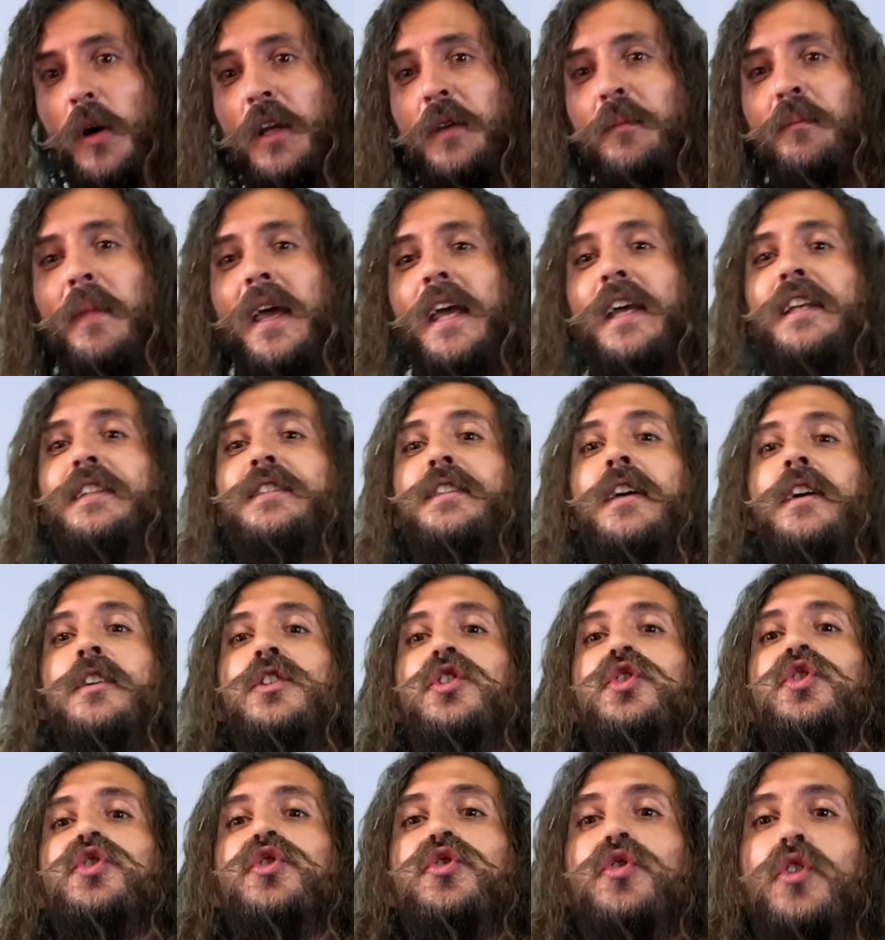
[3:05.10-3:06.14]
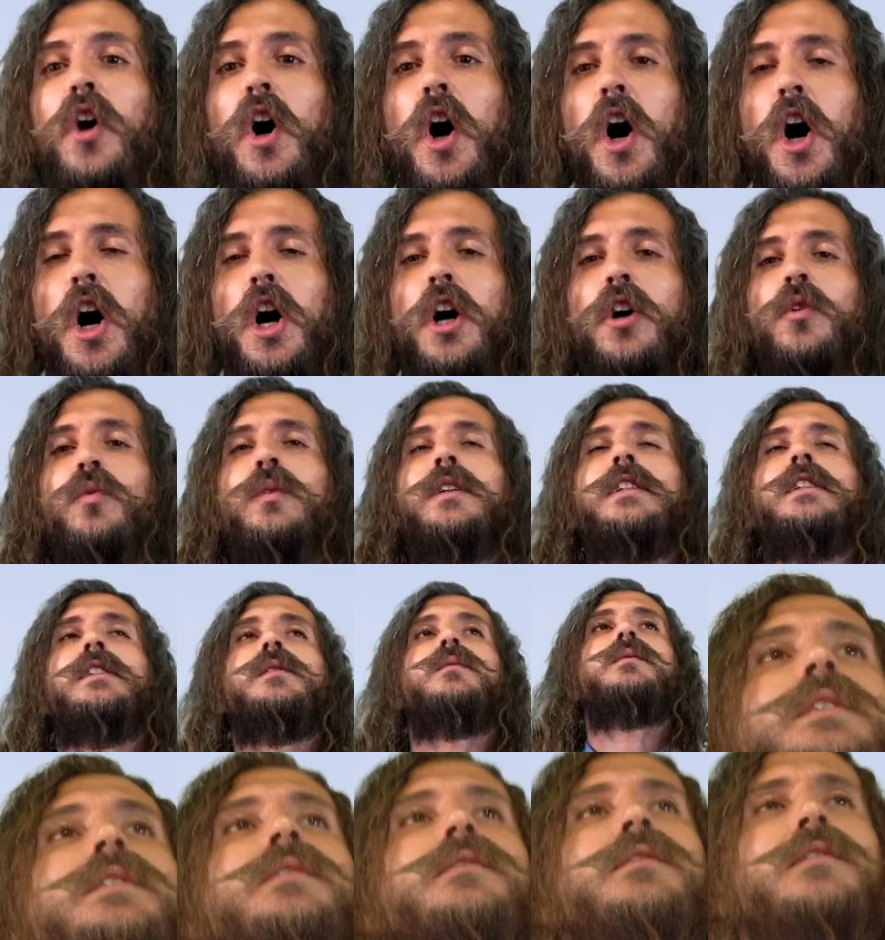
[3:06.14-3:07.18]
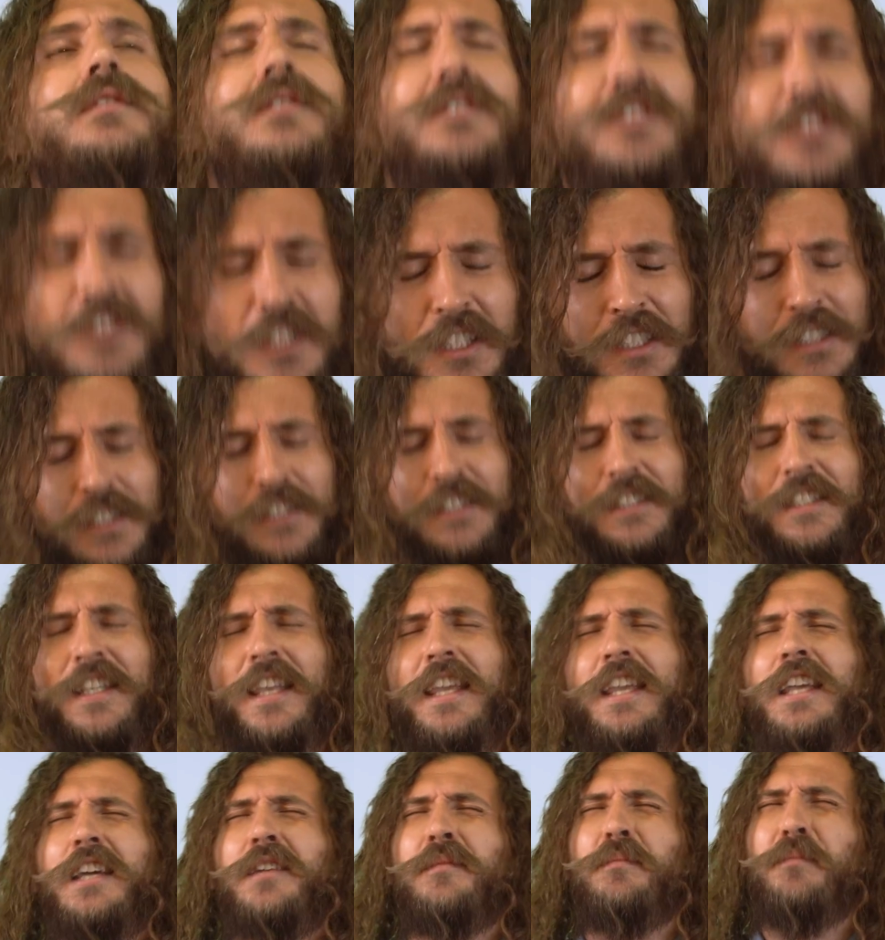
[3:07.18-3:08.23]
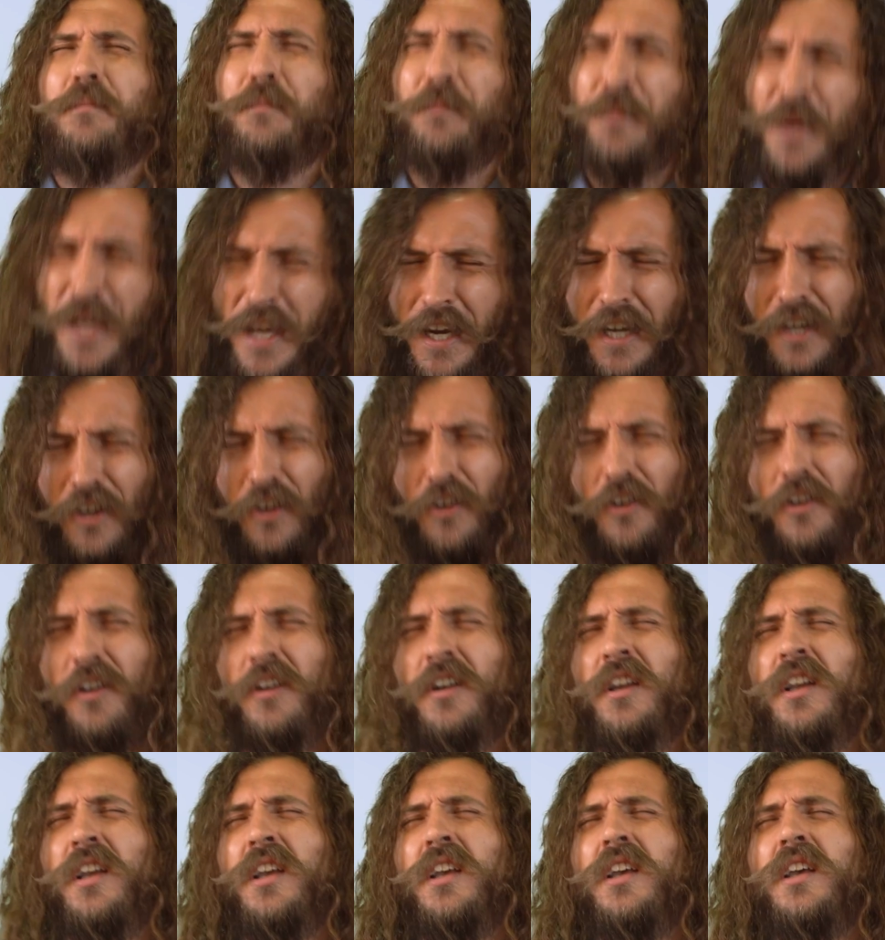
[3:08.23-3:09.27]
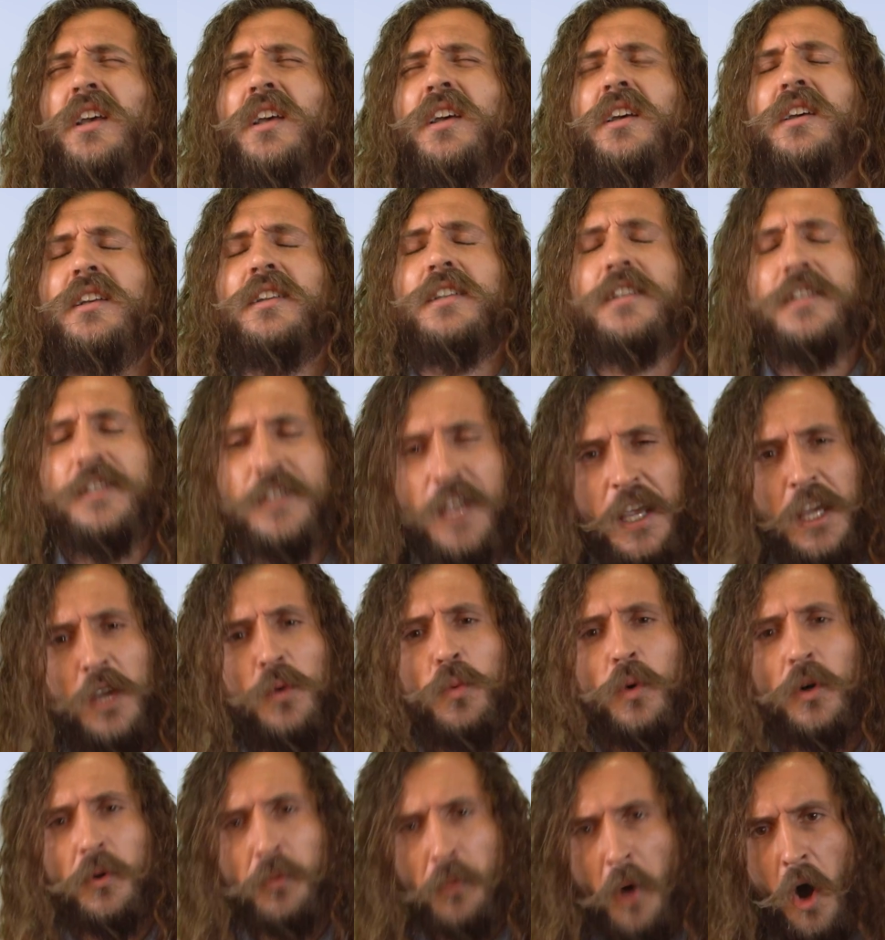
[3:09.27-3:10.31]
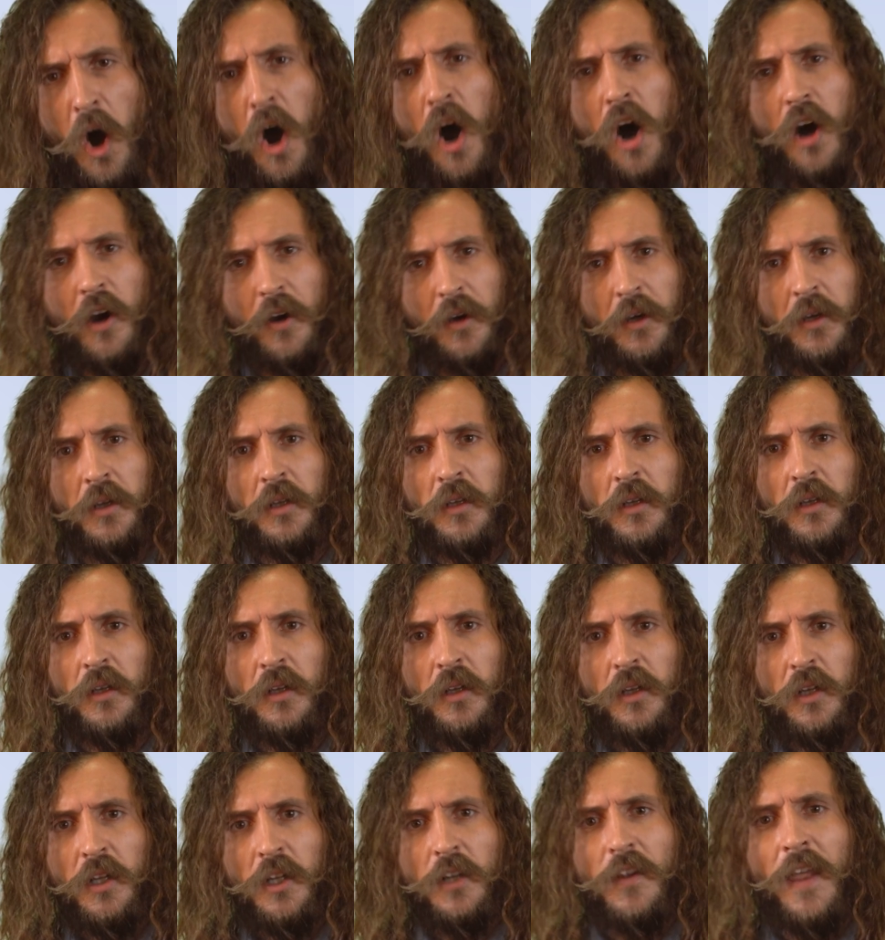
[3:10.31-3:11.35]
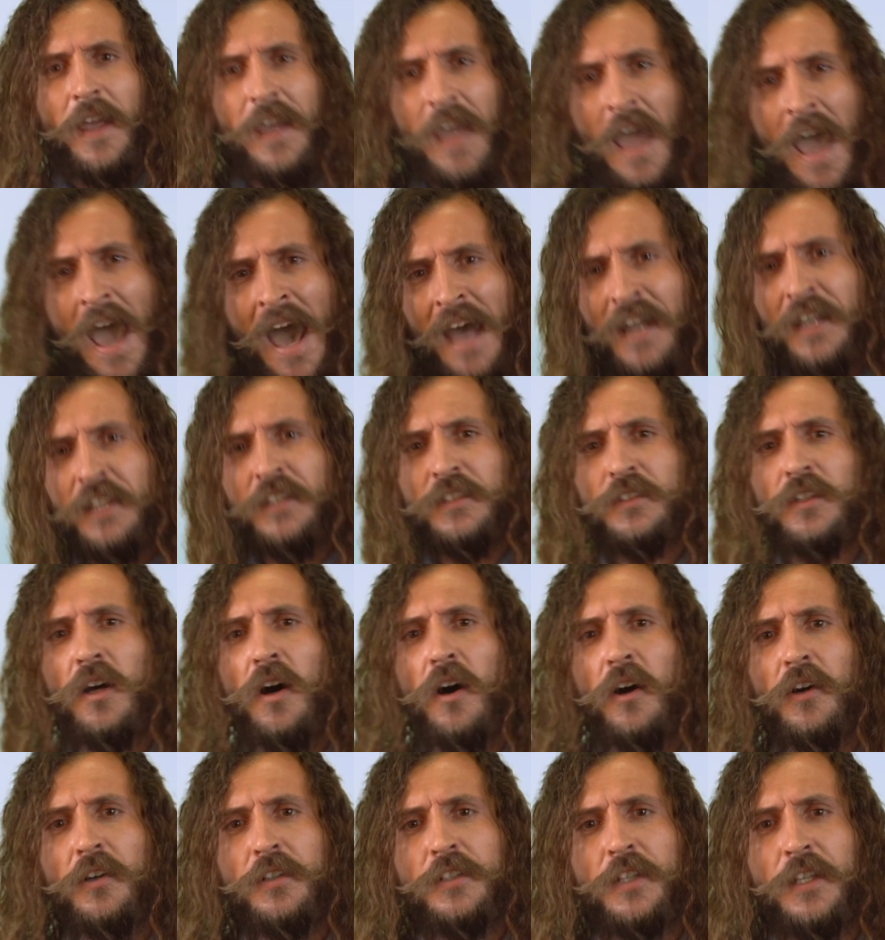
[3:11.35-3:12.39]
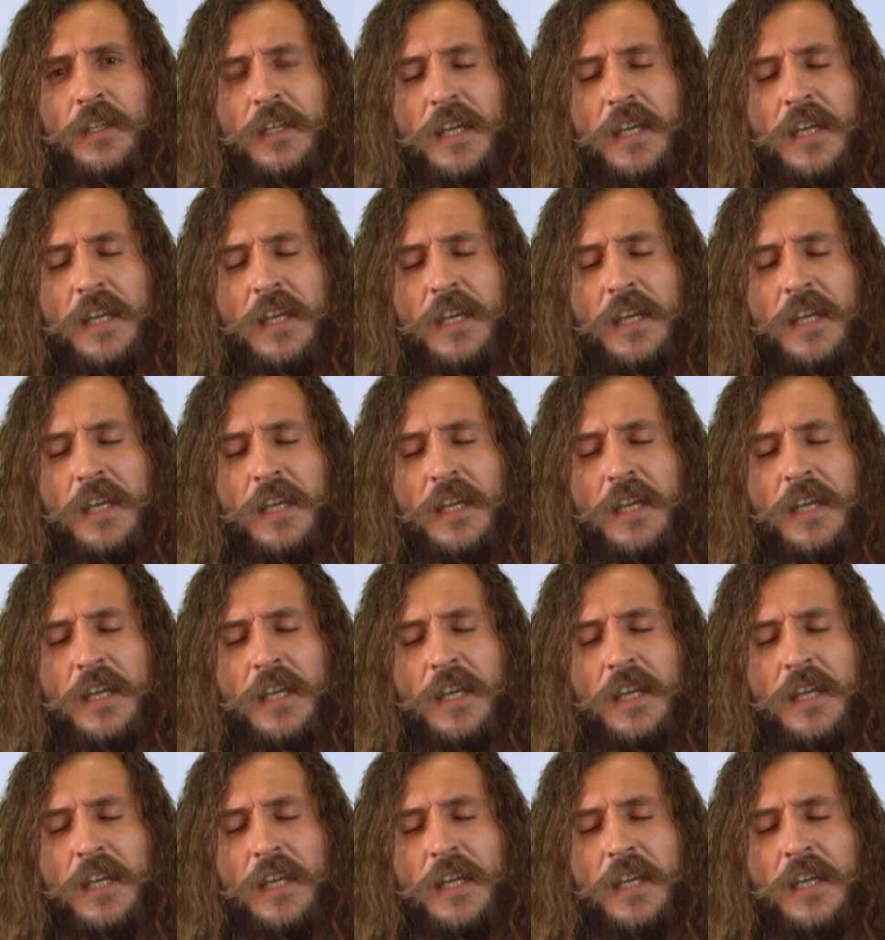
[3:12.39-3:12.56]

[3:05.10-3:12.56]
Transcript: it makes us strong, well, we just can't bear to say we're wrong. Like addicts are to